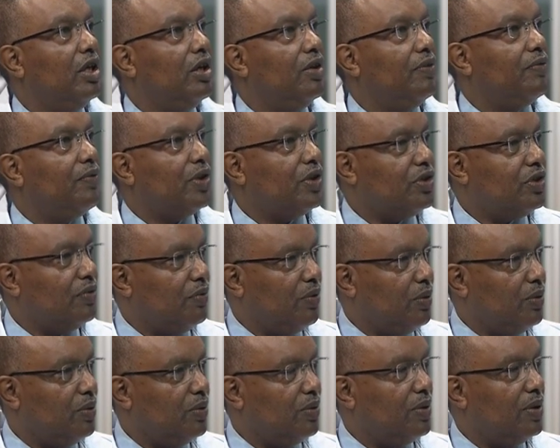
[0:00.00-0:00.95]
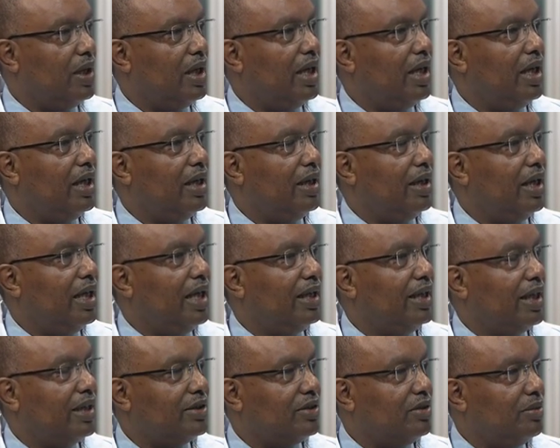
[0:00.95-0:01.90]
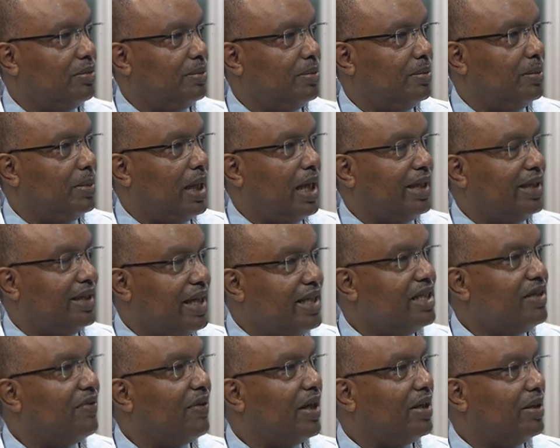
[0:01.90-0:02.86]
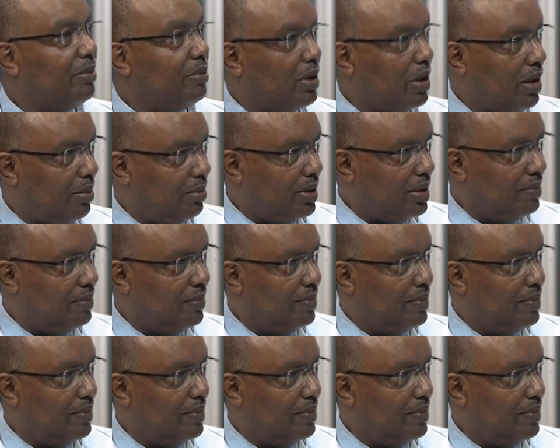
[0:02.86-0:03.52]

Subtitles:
First of all, it has to identify the problem.